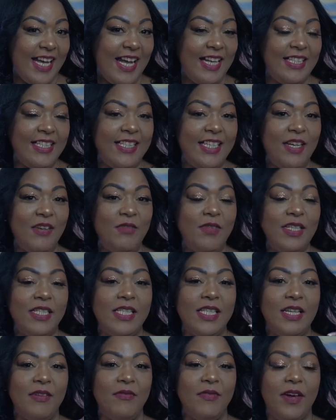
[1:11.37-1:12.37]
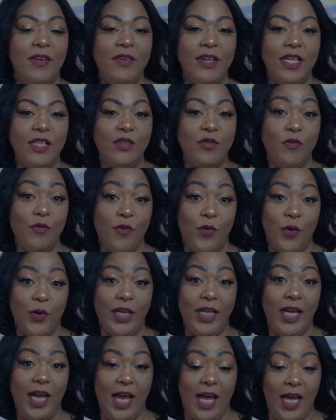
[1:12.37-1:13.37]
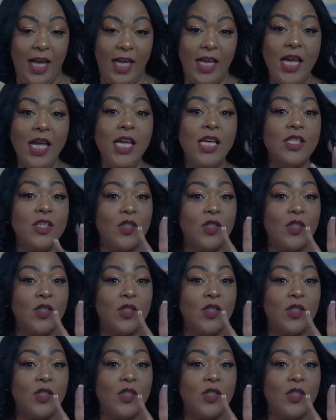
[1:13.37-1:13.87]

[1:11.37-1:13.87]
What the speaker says: I did receive variation 40A.